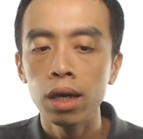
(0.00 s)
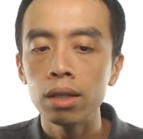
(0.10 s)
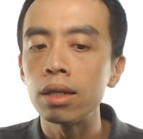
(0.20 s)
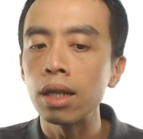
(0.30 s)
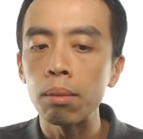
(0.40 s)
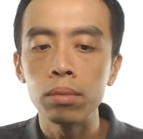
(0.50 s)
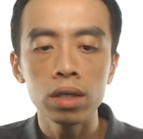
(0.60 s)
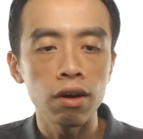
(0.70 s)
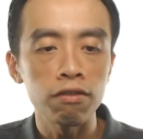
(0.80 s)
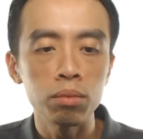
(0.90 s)
the number
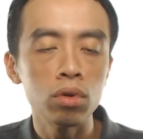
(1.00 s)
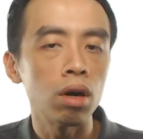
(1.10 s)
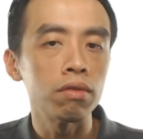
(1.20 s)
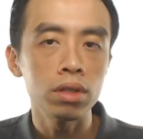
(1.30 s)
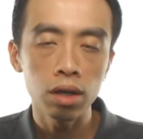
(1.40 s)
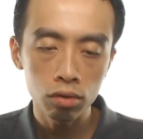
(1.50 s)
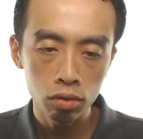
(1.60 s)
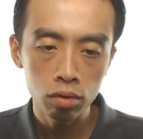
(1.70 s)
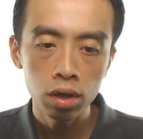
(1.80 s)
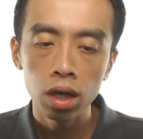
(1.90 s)
of mole of
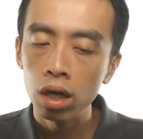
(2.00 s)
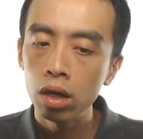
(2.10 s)
Cl2,